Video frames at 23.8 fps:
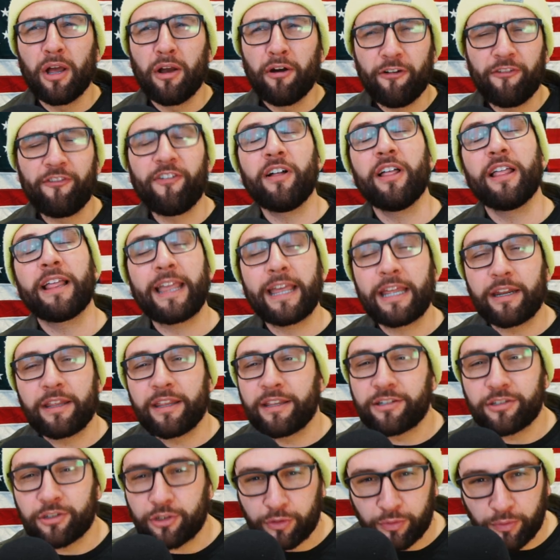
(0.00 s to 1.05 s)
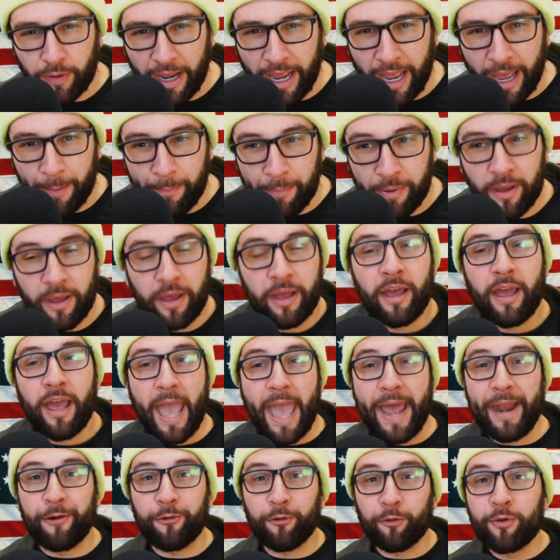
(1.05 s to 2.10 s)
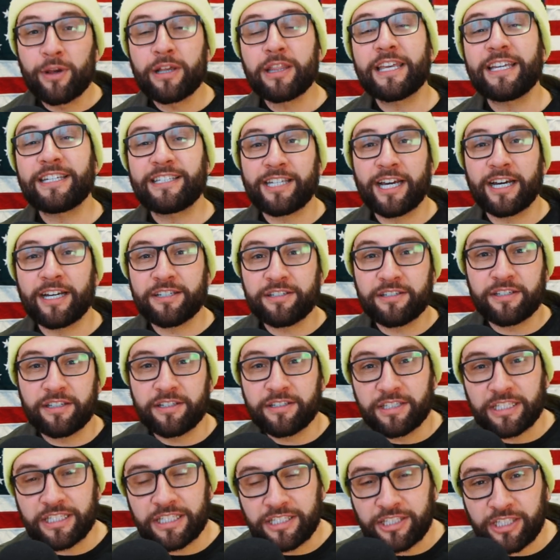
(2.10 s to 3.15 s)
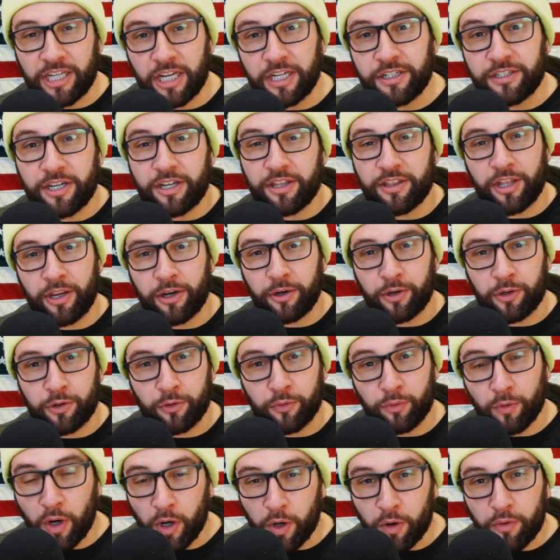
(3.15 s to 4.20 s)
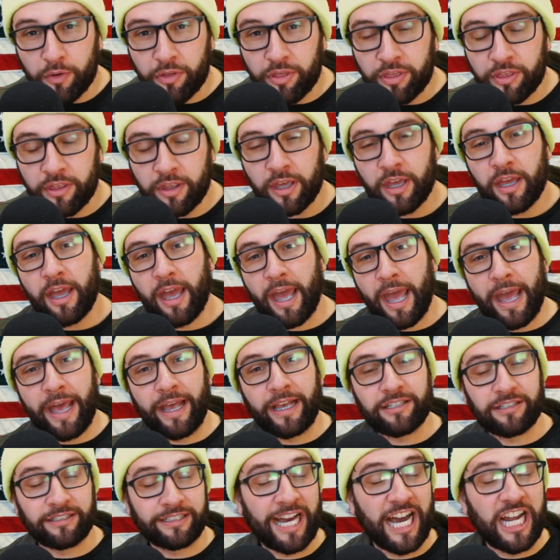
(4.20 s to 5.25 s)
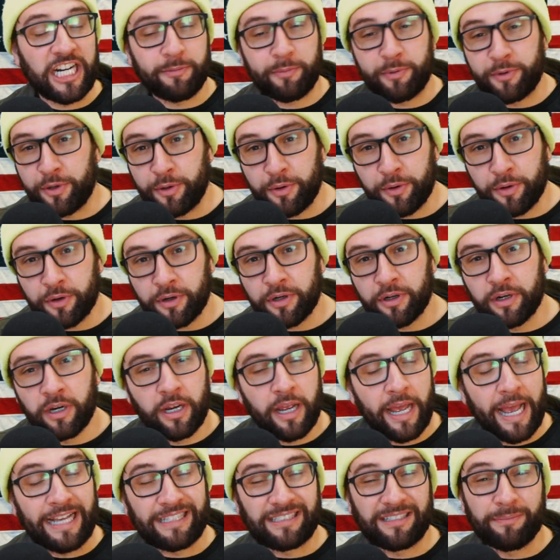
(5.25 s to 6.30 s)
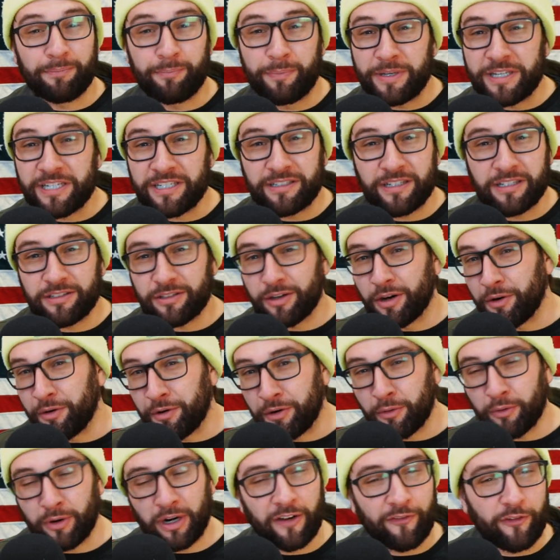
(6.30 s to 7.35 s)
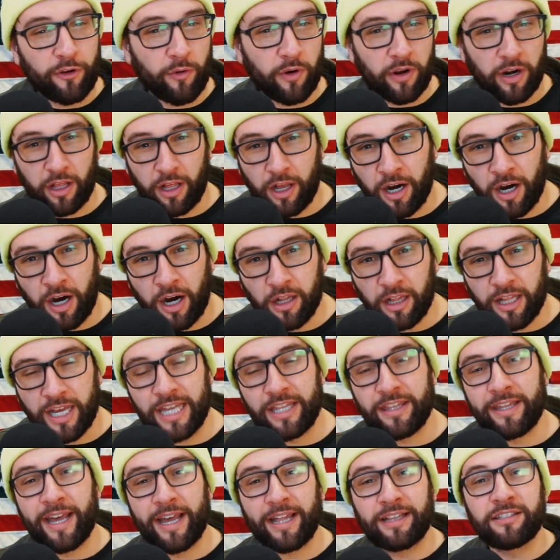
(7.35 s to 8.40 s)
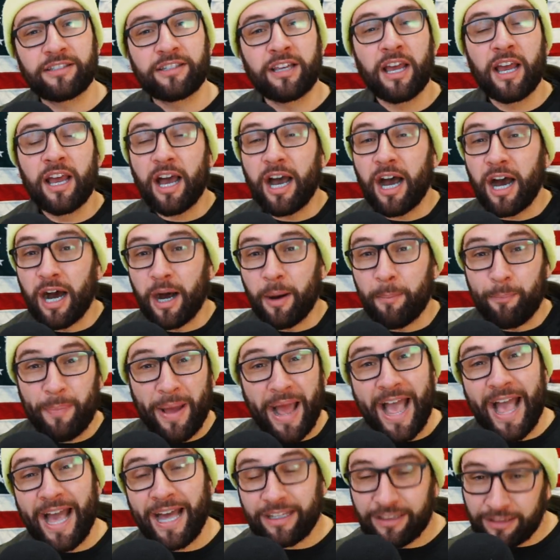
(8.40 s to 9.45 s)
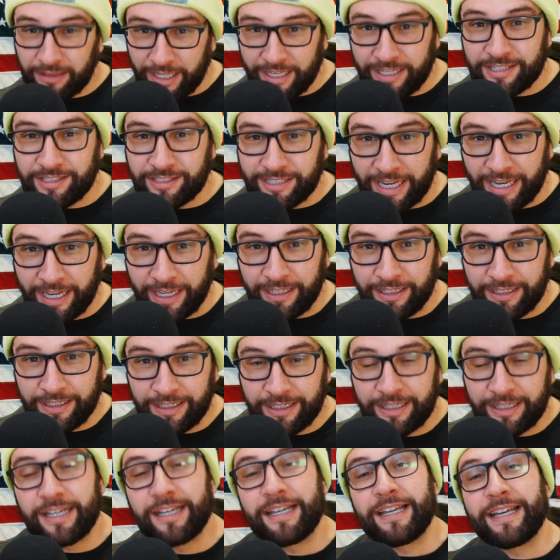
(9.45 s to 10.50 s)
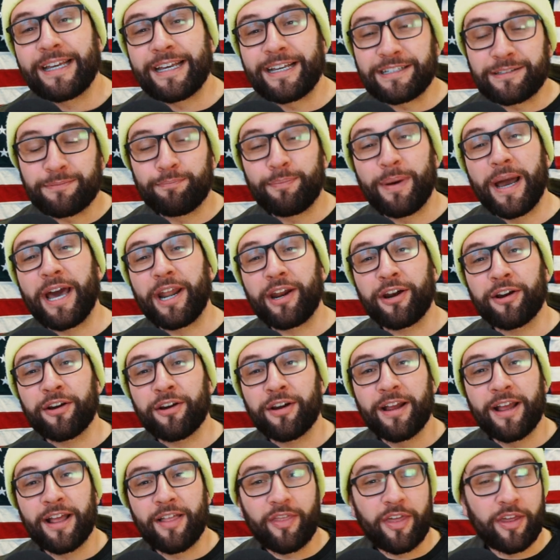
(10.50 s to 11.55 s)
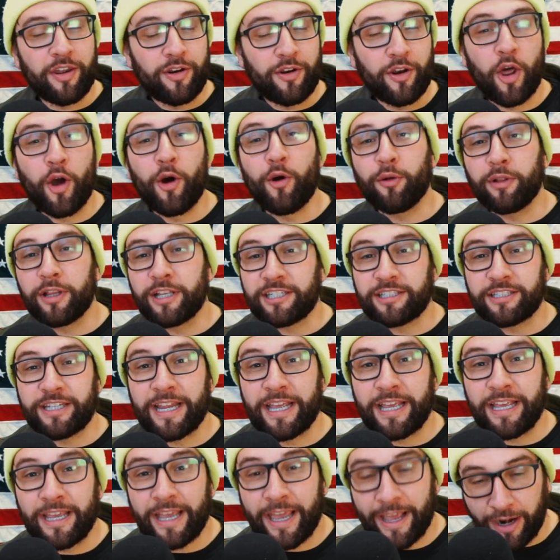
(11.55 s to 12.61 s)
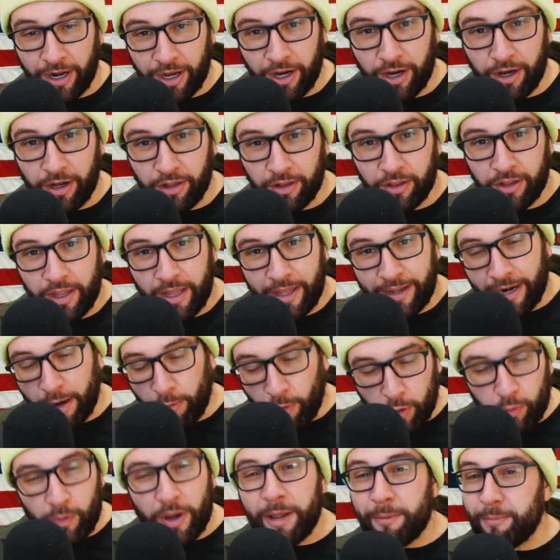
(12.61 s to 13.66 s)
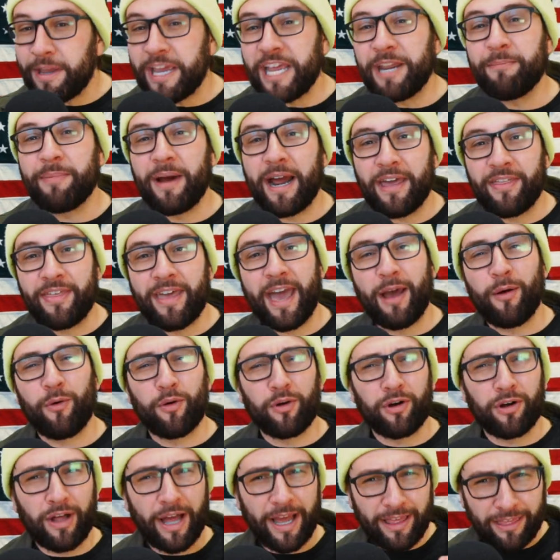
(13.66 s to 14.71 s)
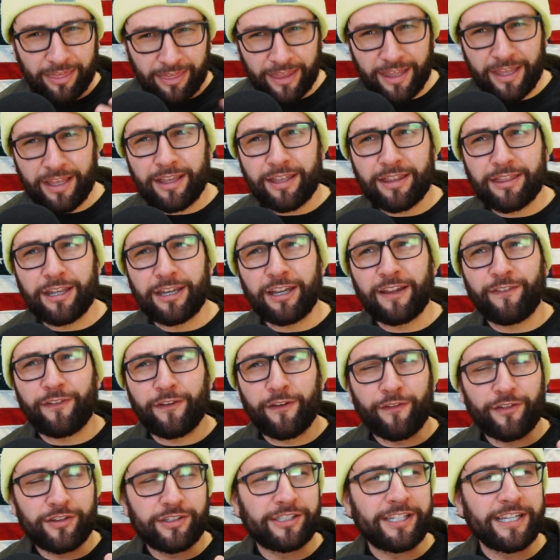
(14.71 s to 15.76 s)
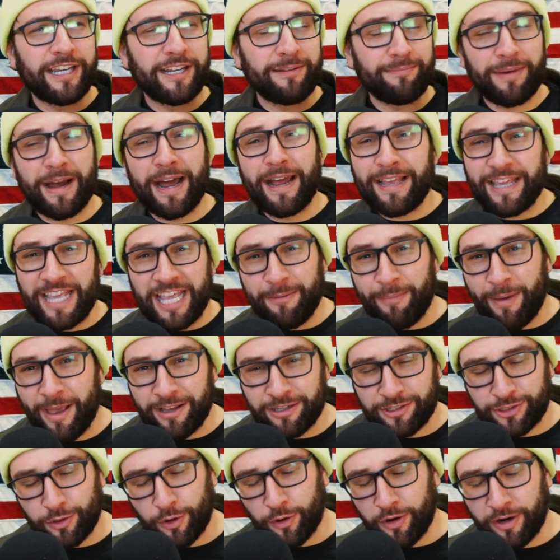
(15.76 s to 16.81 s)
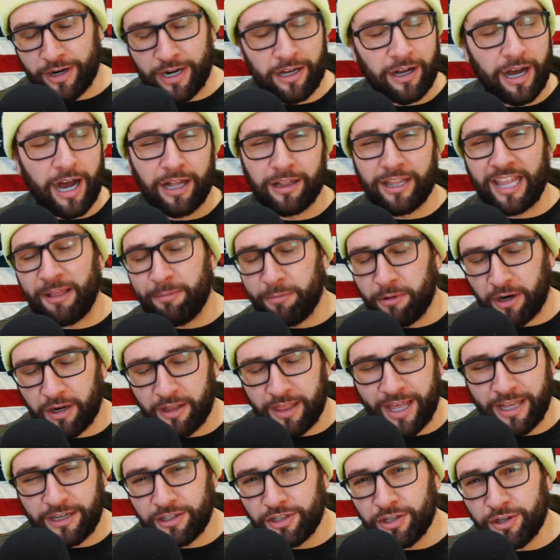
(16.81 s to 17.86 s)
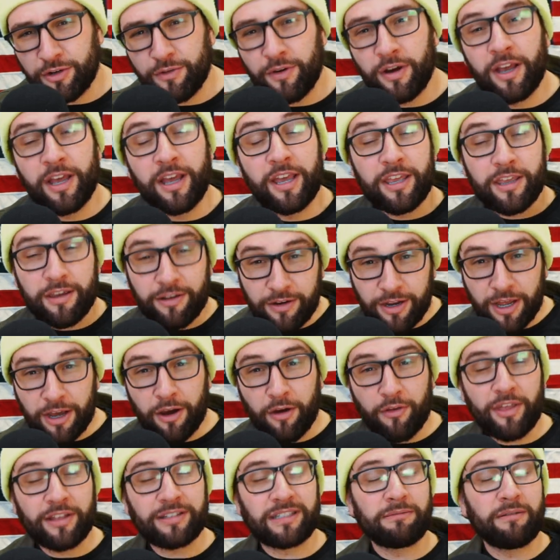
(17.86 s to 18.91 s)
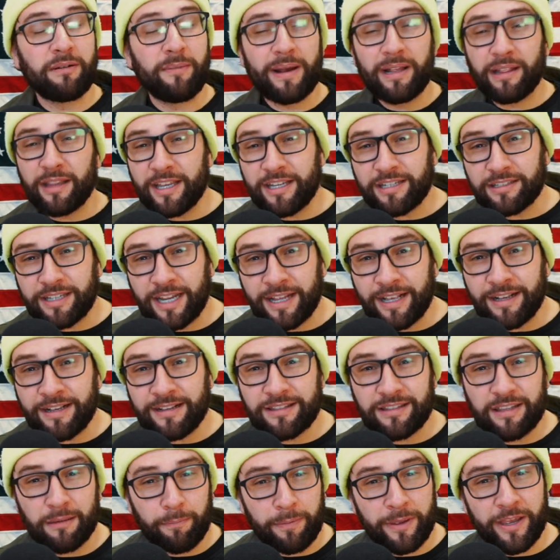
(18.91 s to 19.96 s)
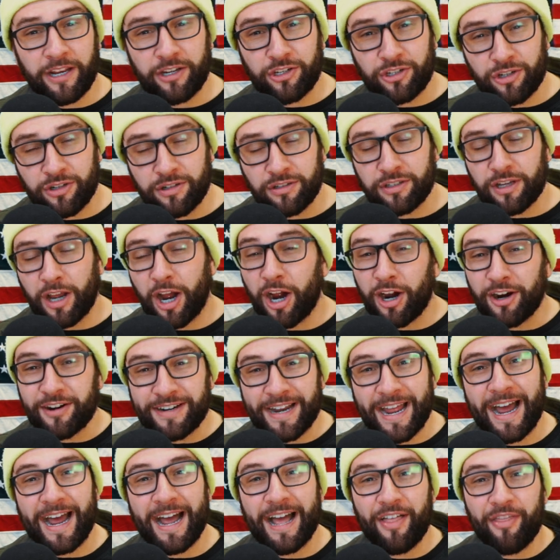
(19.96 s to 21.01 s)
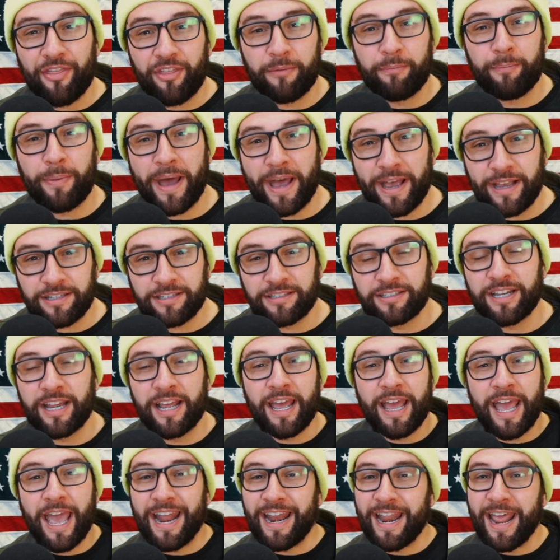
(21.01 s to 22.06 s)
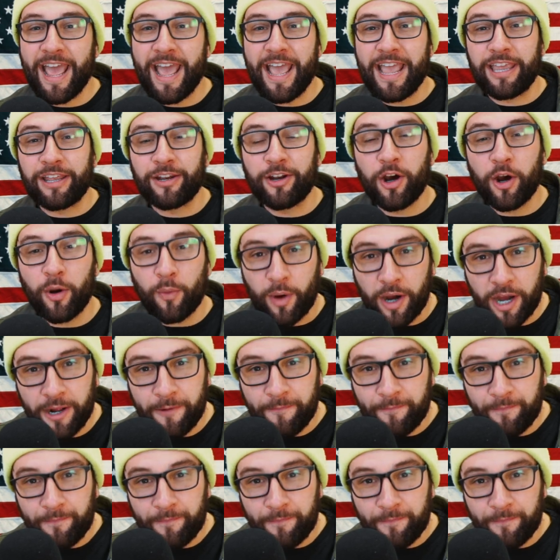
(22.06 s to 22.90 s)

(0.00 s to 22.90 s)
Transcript: falling into this trap, and it really does stunt their growth as an entrepreneur, as a business owner, whatever you want to call it, and that's a bad listing is better than no listing at all. Now, what do I mean by that? Well, I think that if you've seen my eBay store, and I'll, I'll link below to that too, you know that some of my listings, the pictures are not the best. And hey, you know what?